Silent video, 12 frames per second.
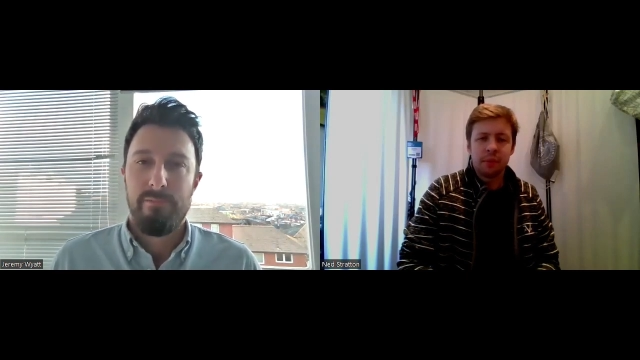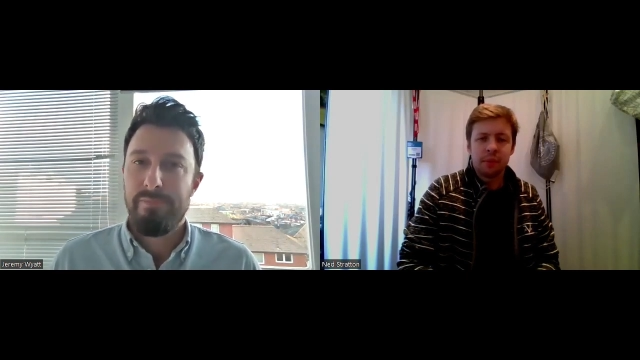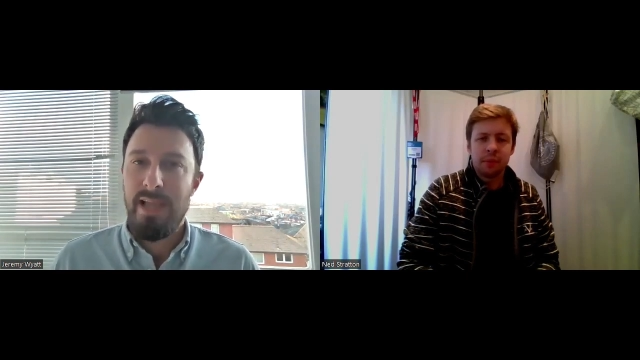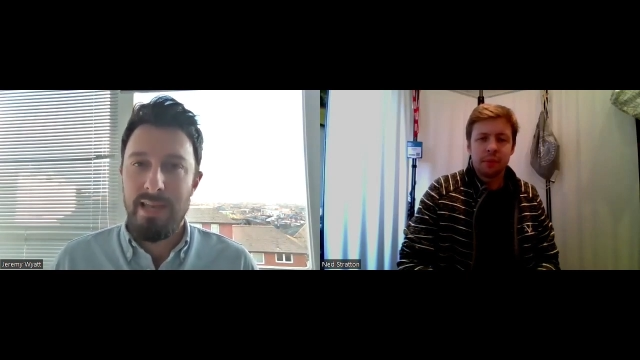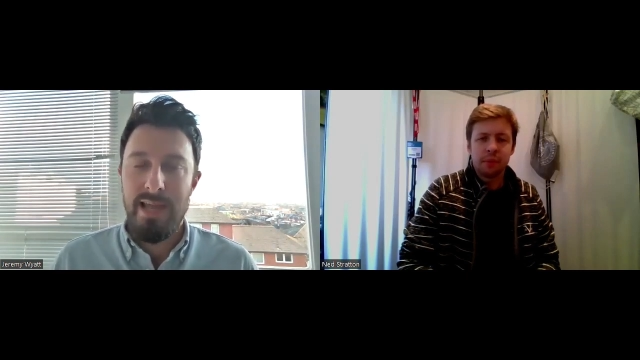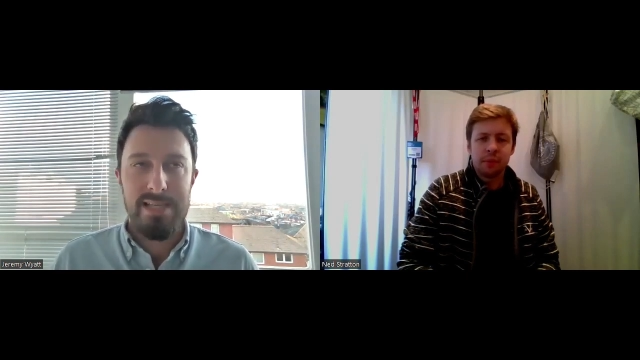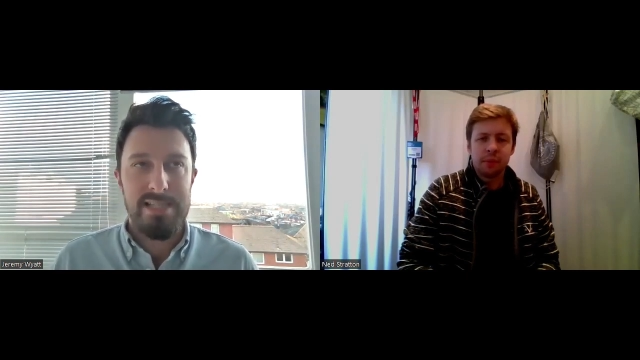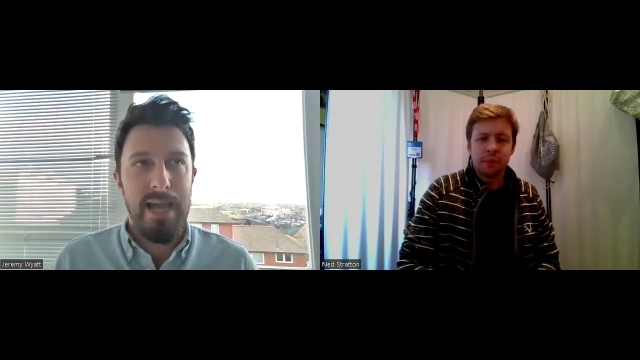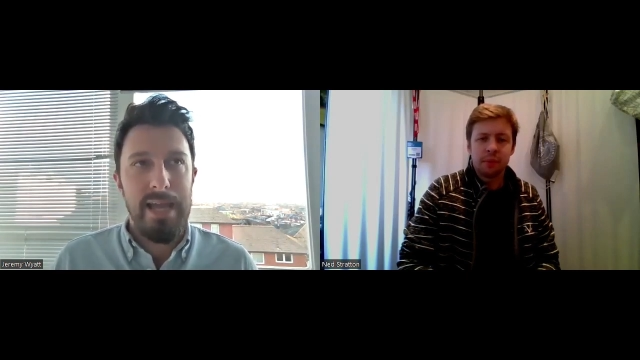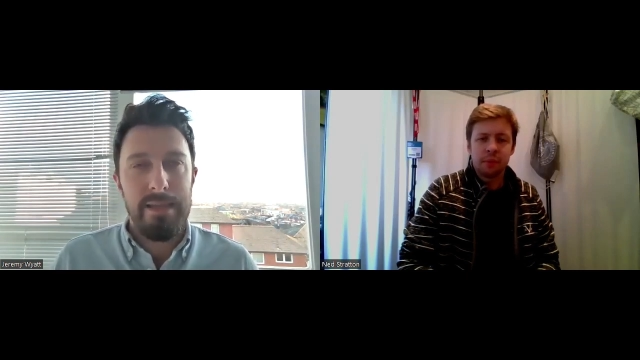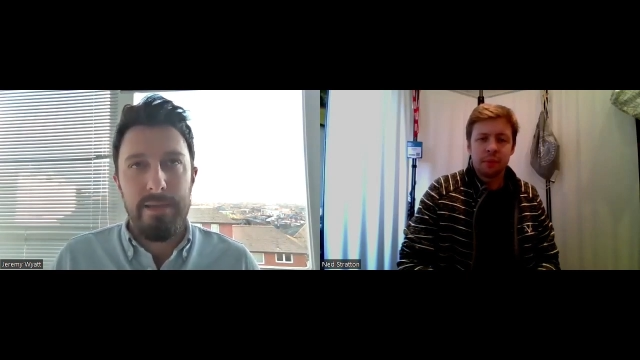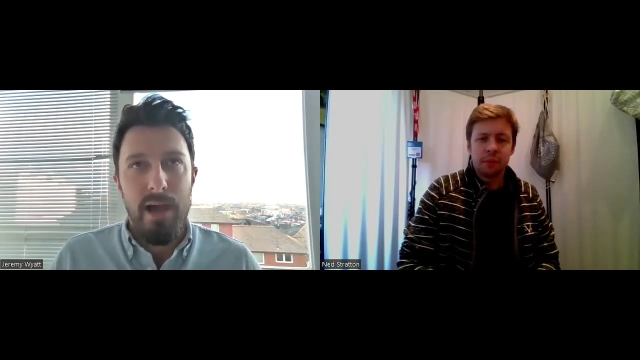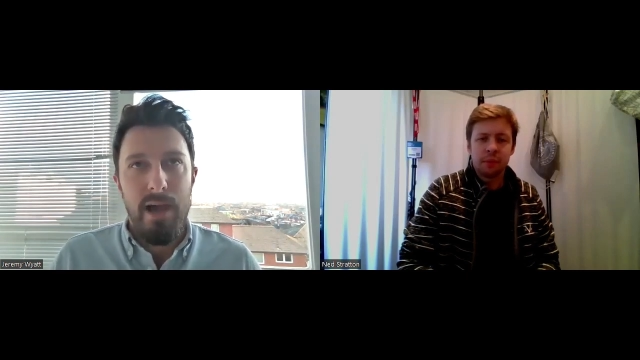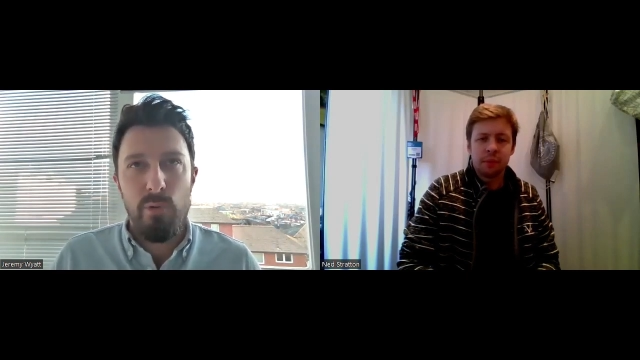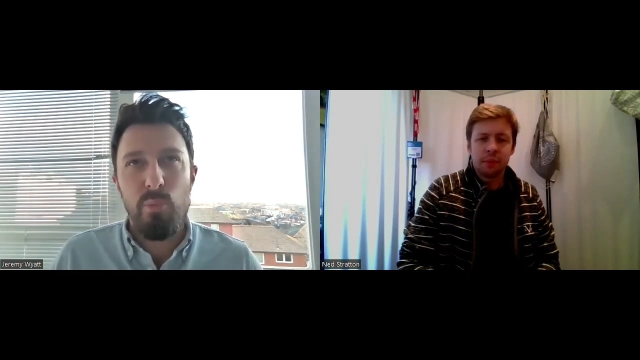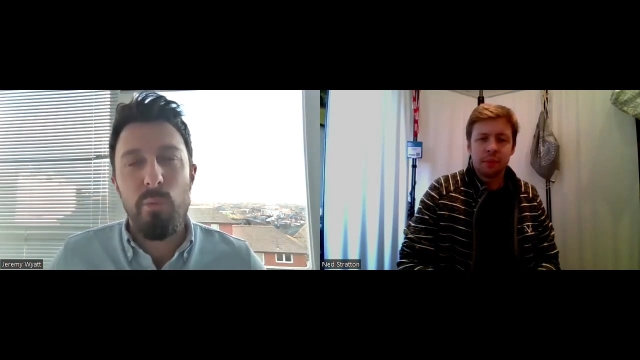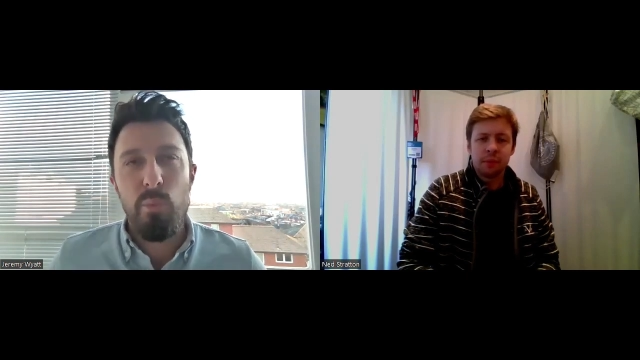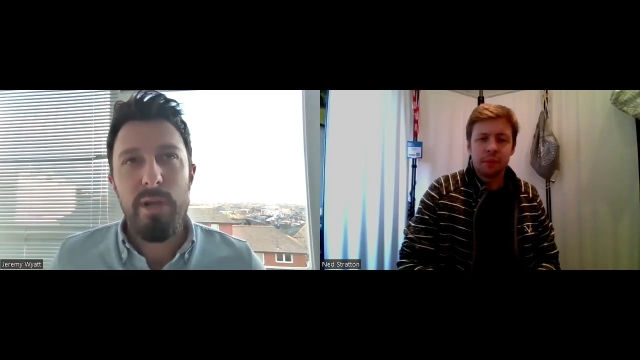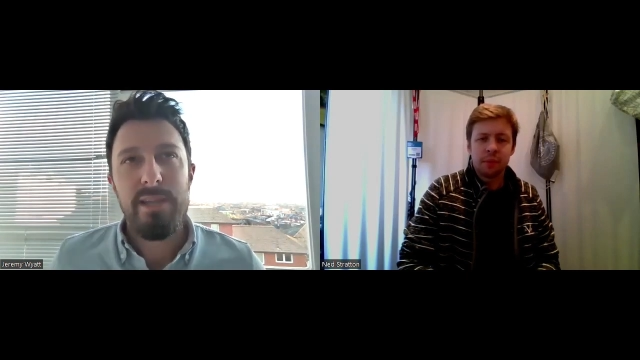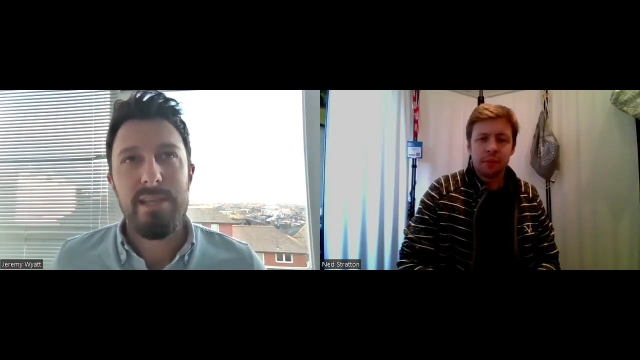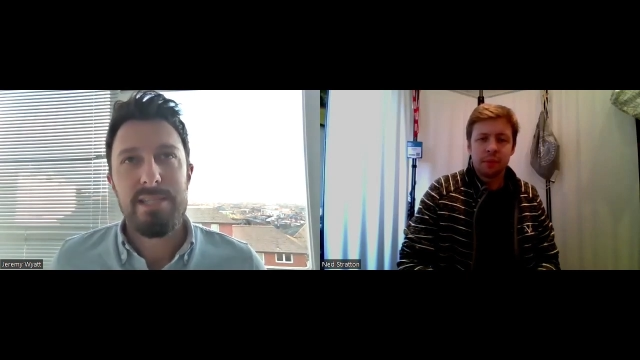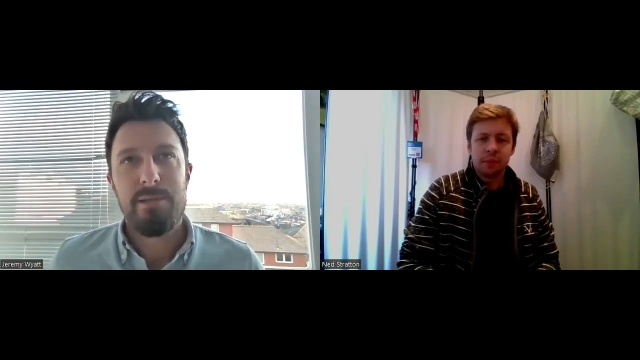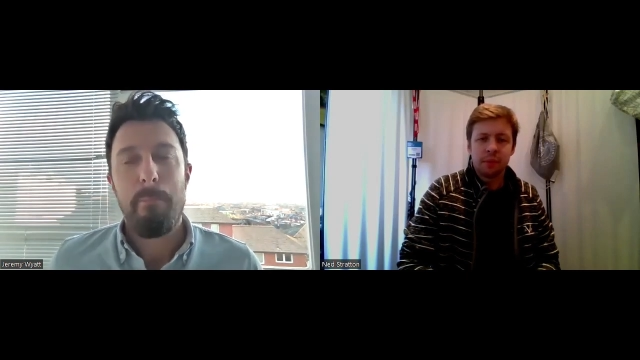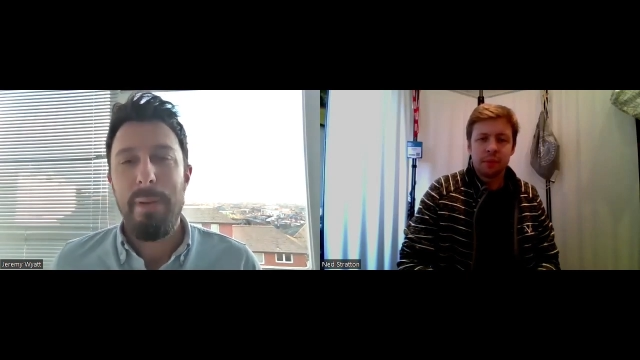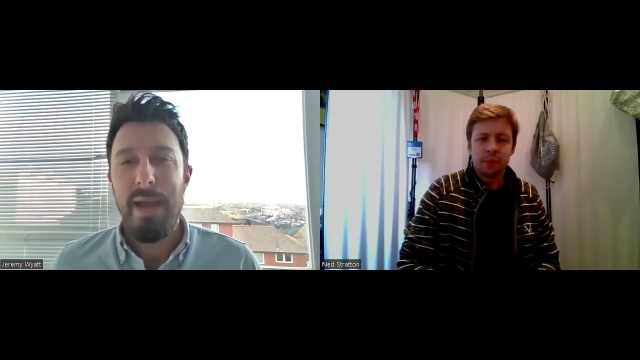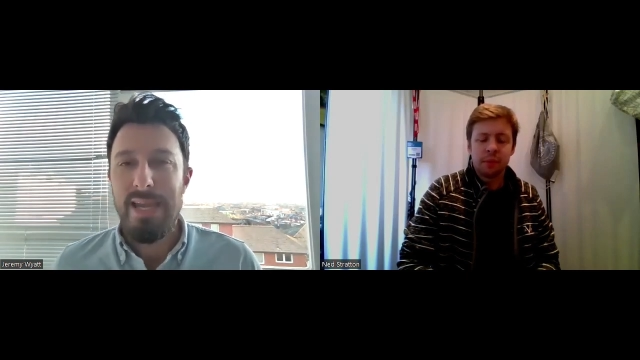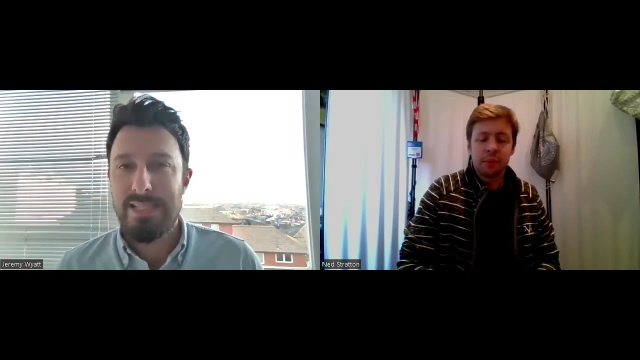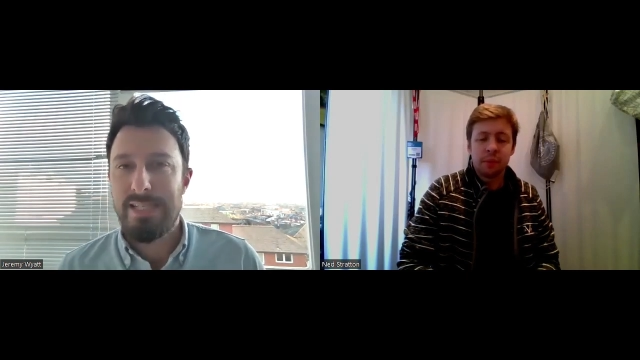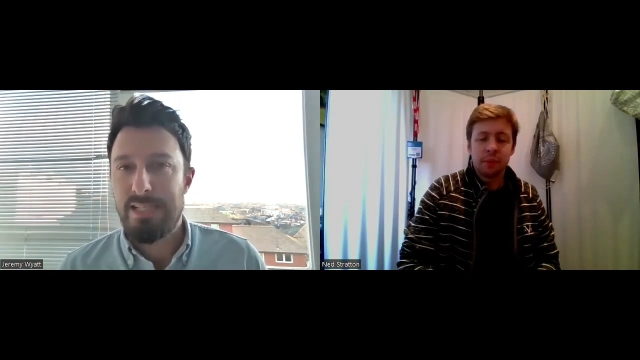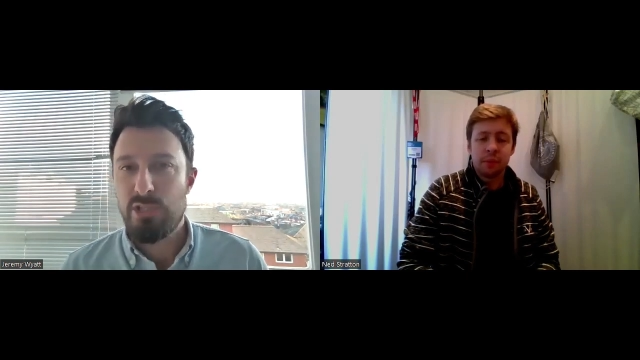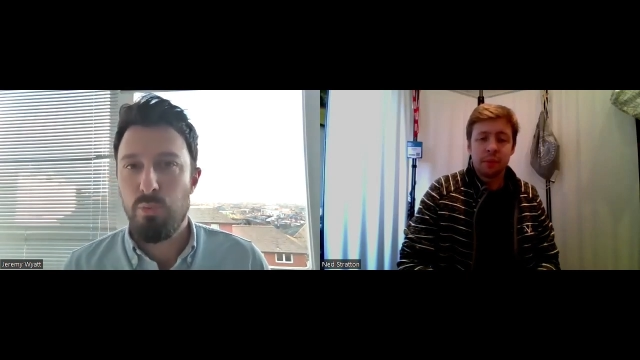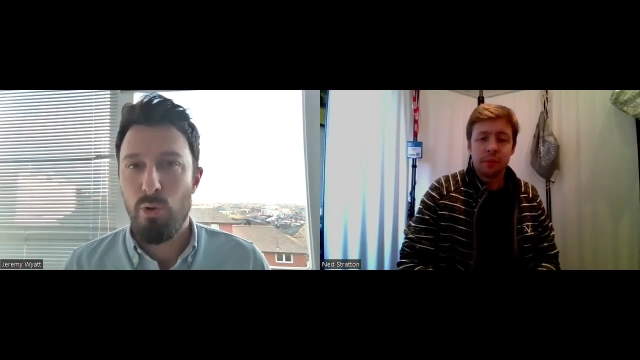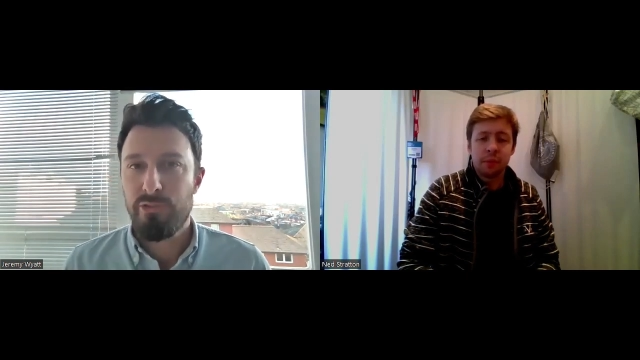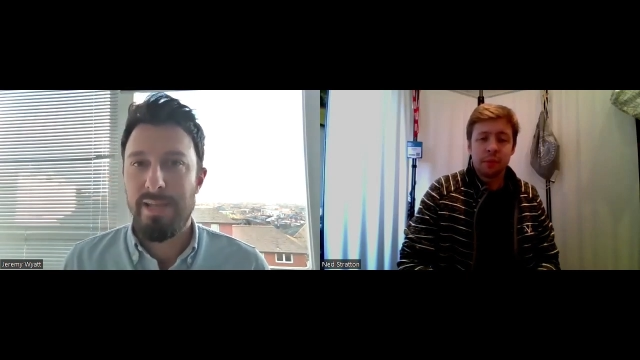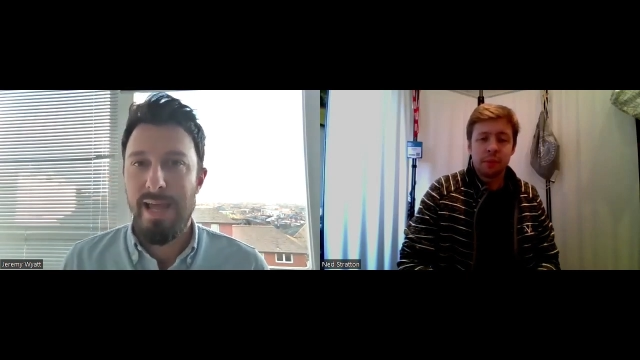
Speaker 1: let, let's say, I mean, we did some basic SWOT